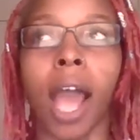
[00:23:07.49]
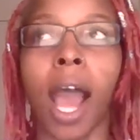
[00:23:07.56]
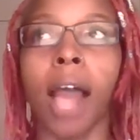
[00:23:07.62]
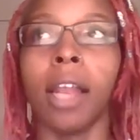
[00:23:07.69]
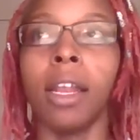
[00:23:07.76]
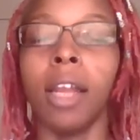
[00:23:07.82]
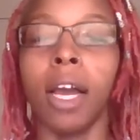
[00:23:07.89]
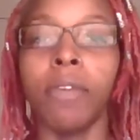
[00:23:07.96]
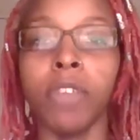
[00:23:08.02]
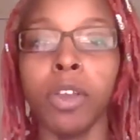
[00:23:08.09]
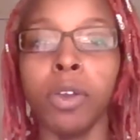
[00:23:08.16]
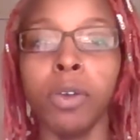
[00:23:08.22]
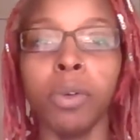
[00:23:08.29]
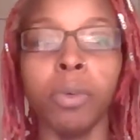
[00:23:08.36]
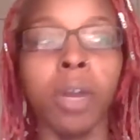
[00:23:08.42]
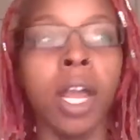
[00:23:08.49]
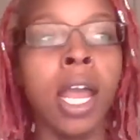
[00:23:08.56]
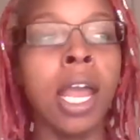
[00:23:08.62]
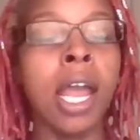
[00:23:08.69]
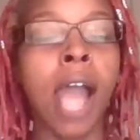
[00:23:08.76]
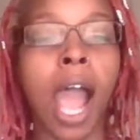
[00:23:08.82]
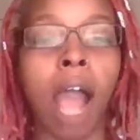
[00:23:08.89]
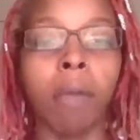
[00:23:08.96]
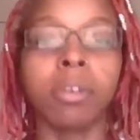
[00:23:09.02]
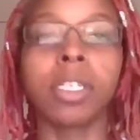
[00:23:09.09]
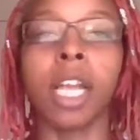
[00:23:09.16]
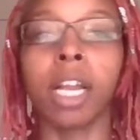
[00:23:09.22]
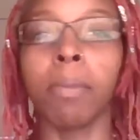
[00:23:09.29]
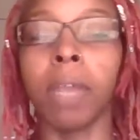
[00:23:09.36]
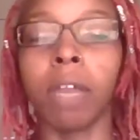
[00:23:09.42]
I love you. I wish I
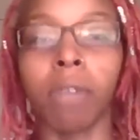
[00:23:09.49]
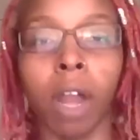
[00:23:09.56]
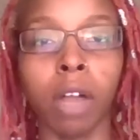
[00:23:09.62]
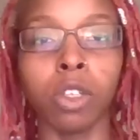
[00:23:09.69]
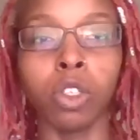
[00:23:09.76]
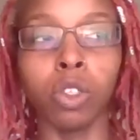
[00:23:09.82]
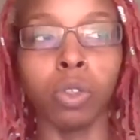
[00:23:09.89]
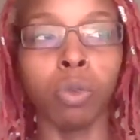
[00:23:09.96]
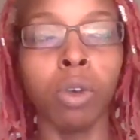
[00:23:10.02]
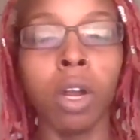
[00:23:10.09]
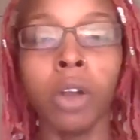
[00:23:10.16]
could be around you